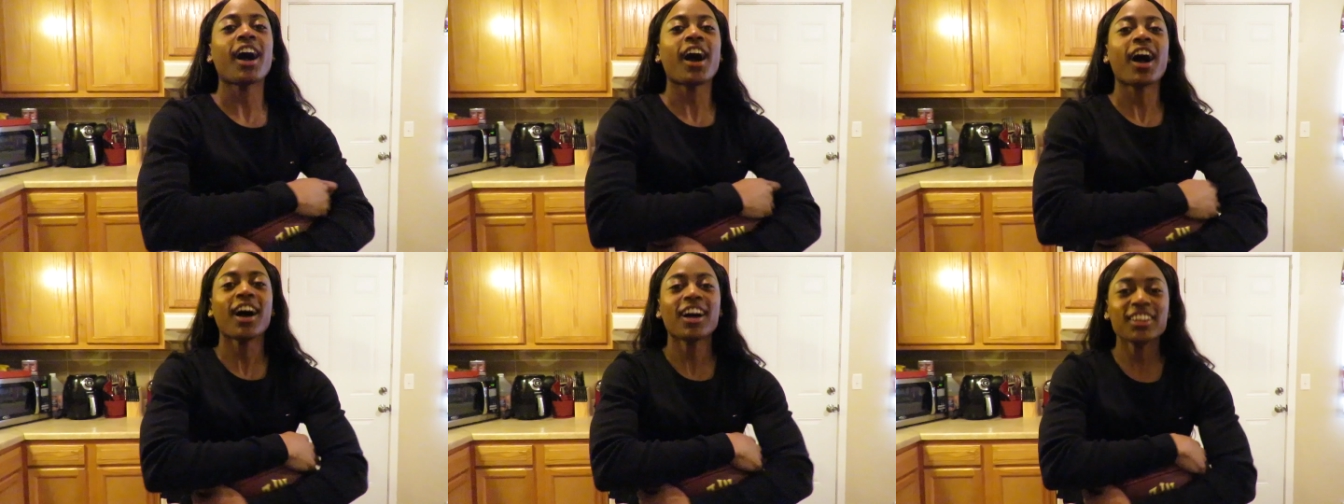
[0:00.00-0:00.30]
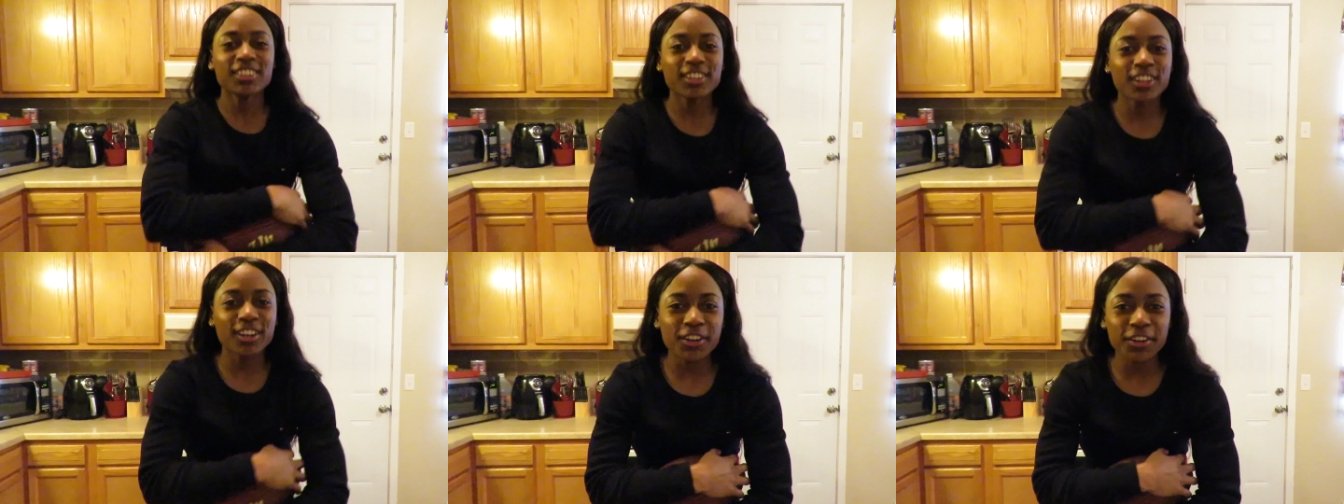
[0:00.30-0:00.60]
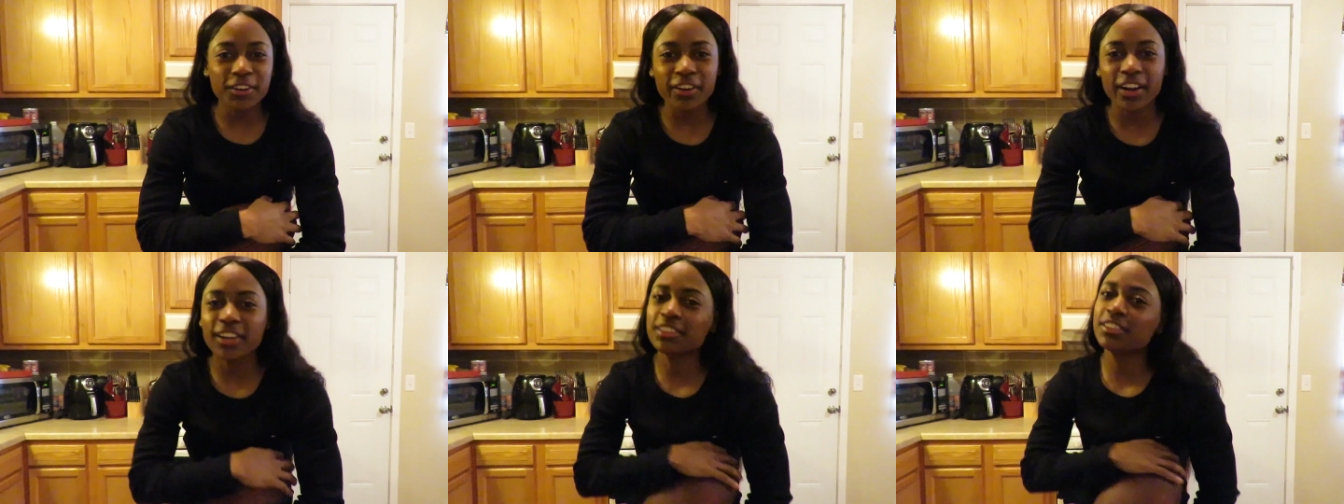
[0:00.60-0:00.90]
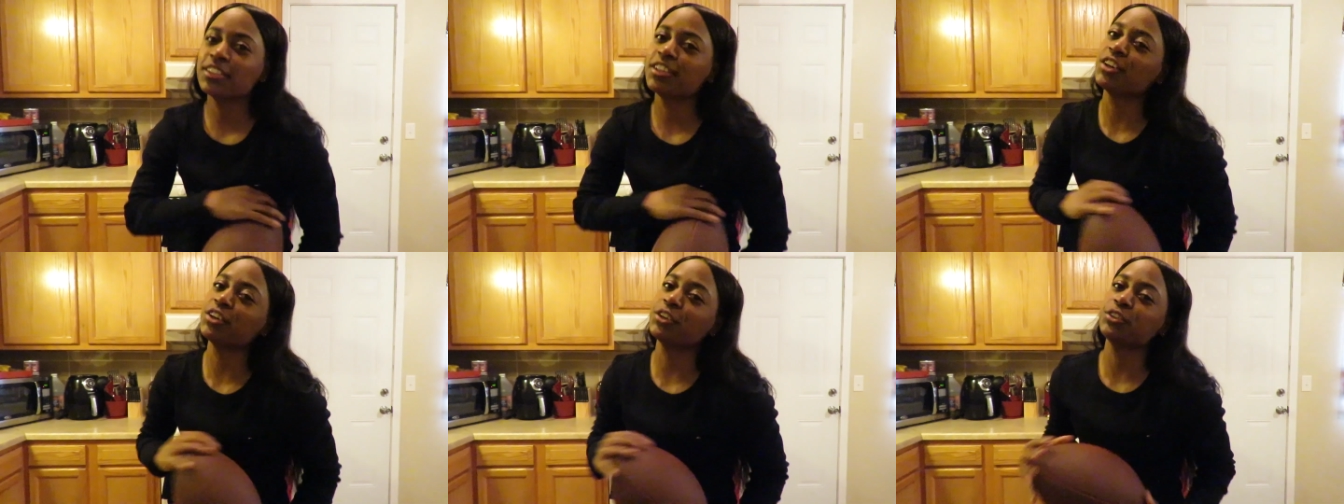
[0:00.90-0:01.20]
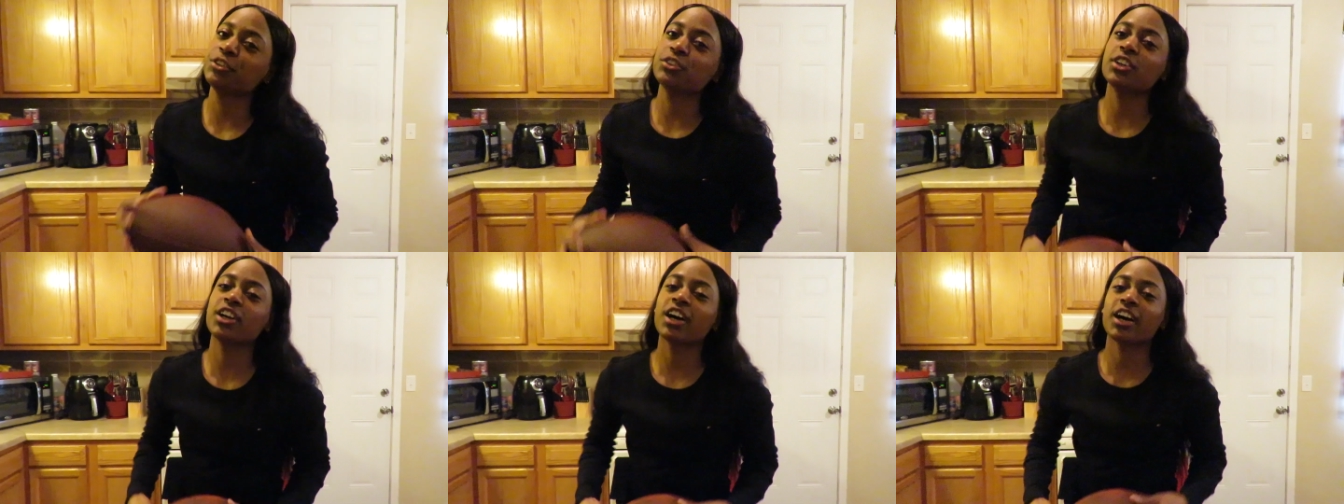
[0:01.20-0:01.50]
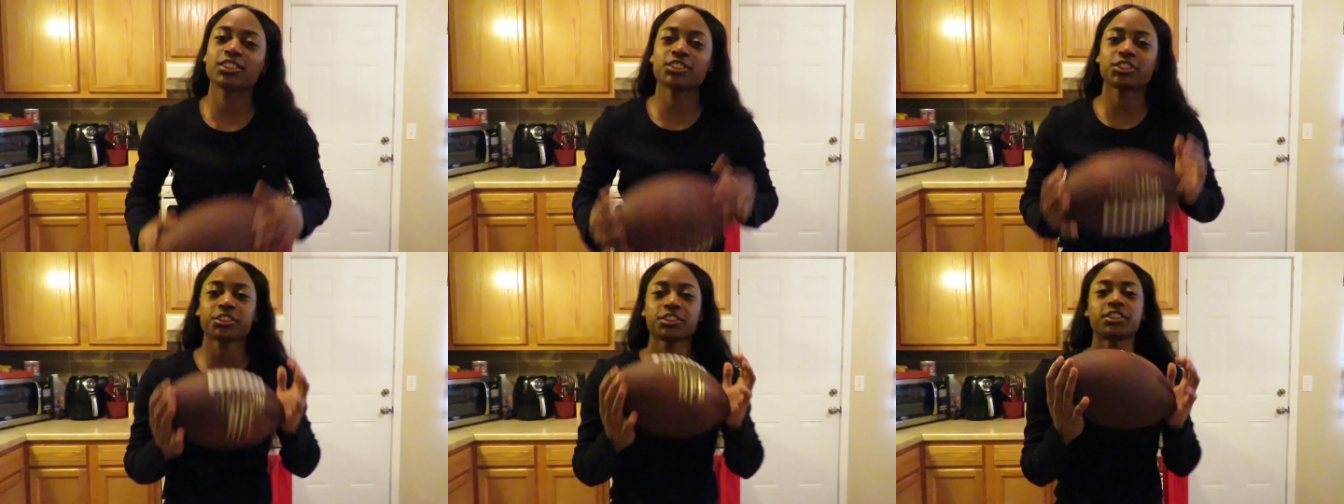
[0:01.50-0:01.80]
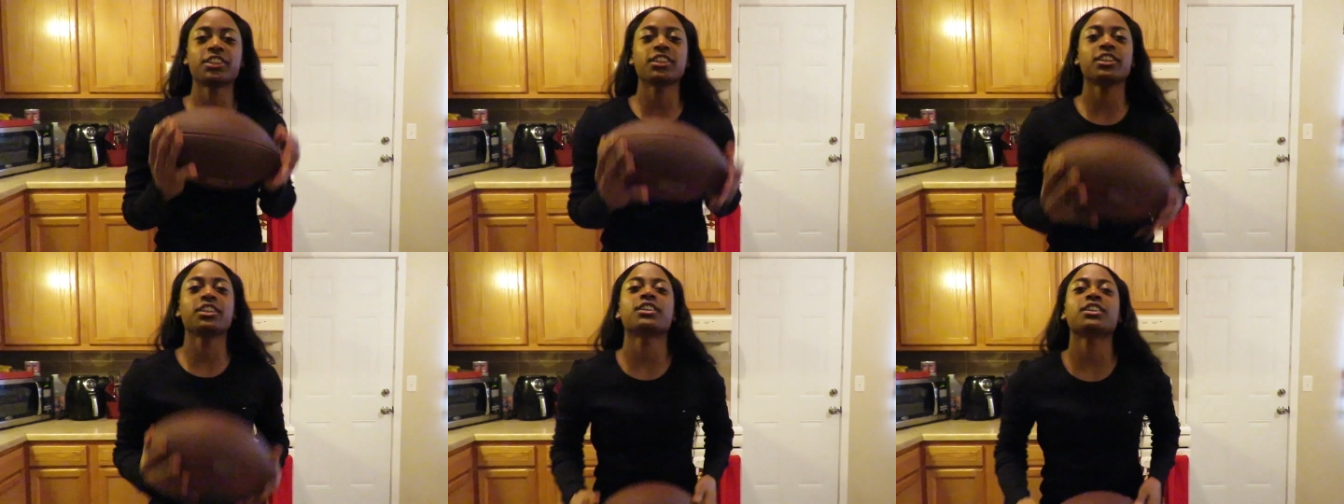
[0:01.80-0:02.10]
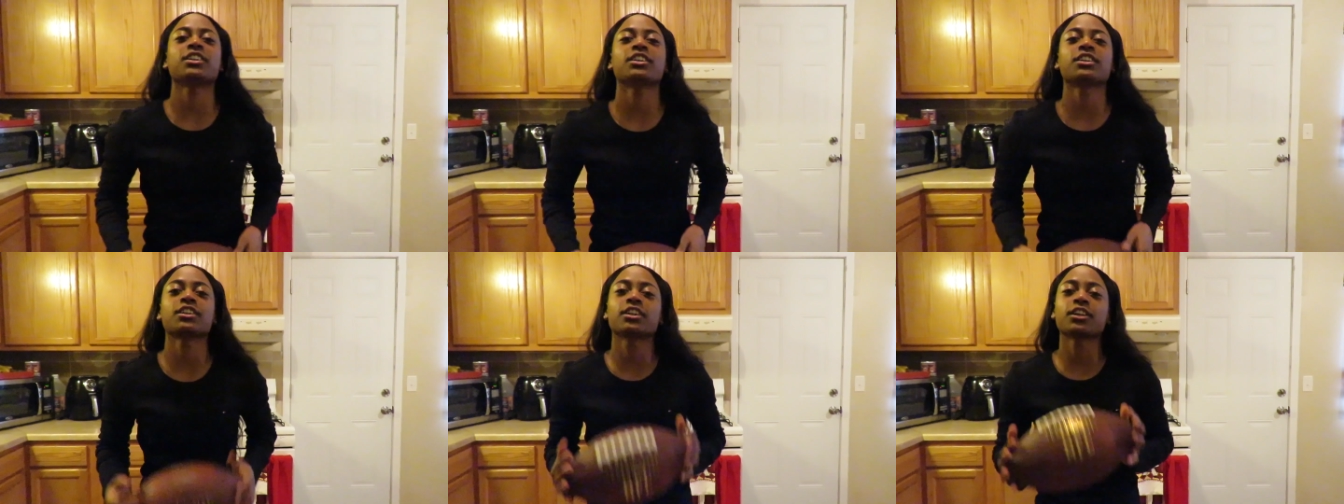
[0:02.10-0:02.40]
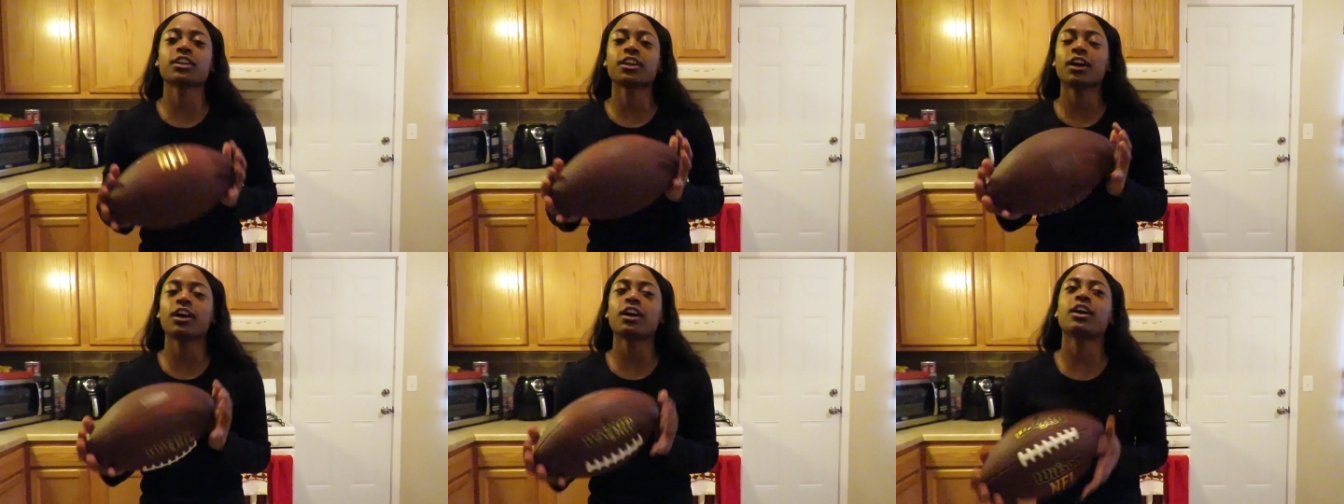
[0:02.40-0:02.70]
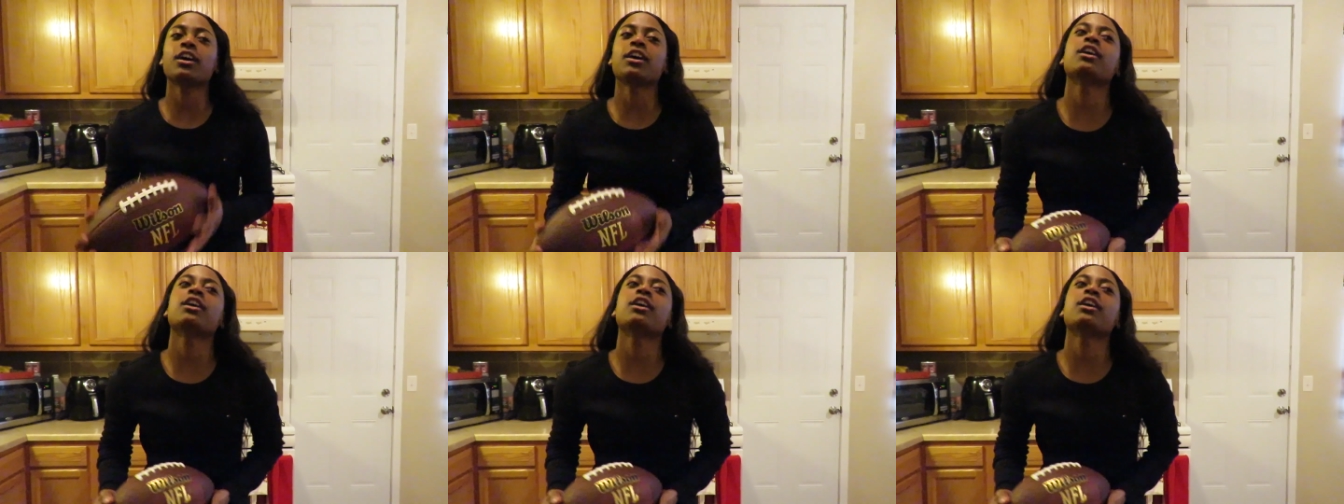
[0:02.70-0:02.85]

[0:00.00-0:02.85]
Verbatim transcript: I know, I know, you guys are thinking,